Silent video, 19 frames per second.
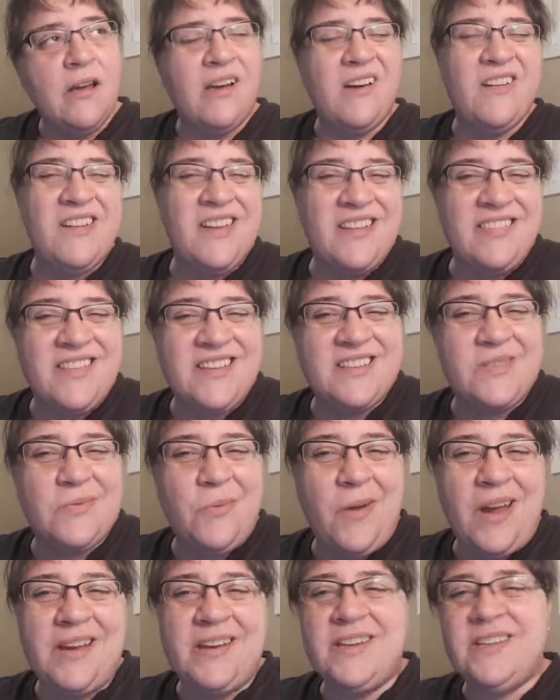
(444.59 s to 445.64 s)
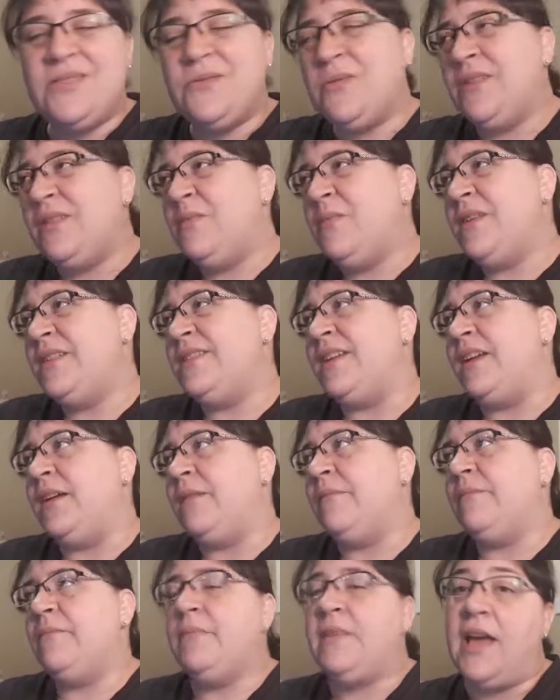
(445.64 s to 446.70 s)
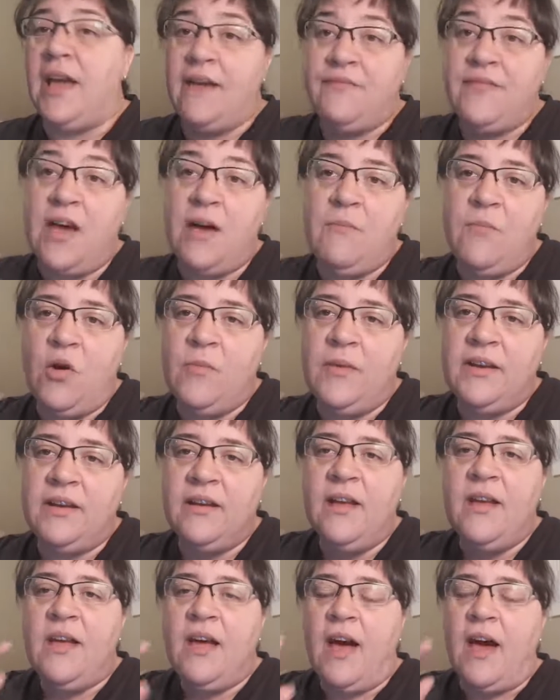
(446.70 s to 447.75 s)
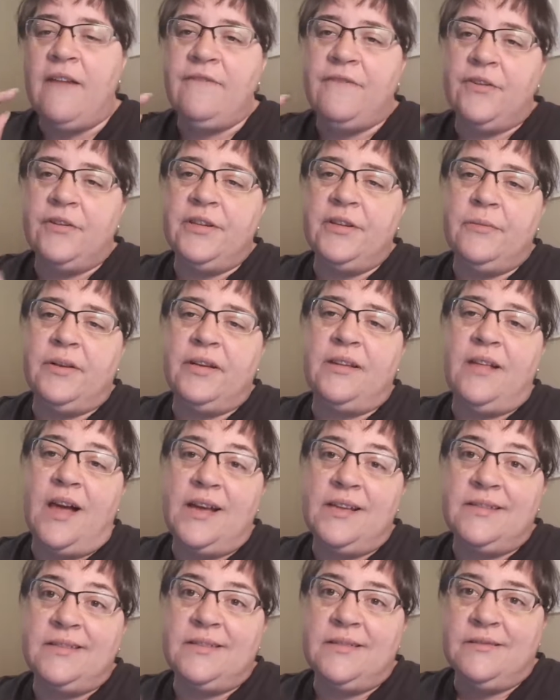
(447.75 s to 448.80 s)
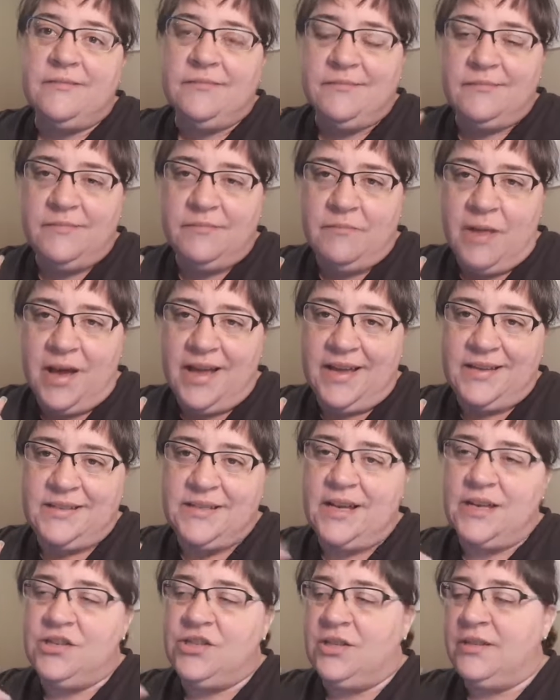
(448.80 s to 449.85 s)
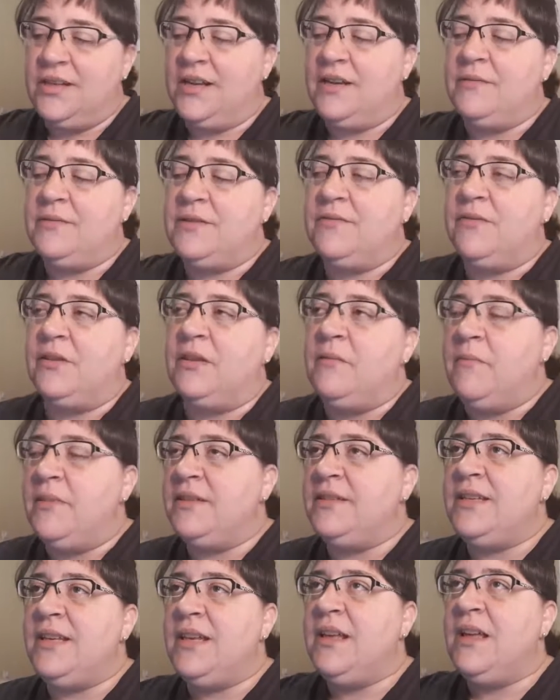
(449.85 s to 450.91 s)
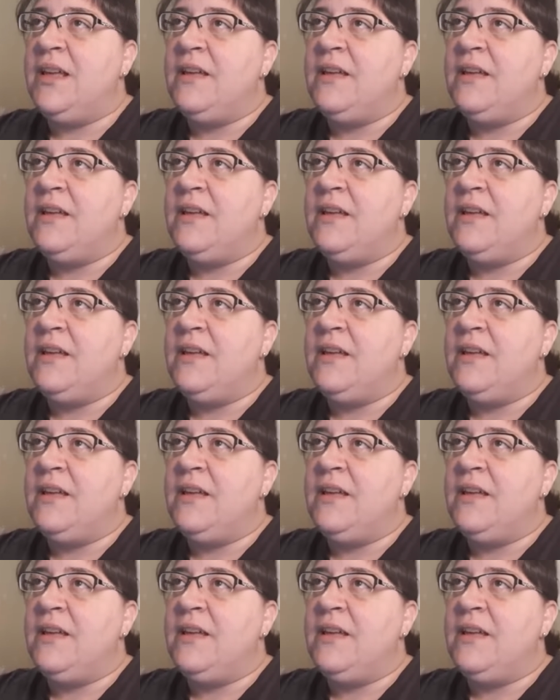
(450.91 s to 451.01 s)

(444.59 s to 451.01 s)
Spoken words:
Oh yeah, that's right. He's really busy. Okay. At that moment, I fully realized my intention that he was fully busy.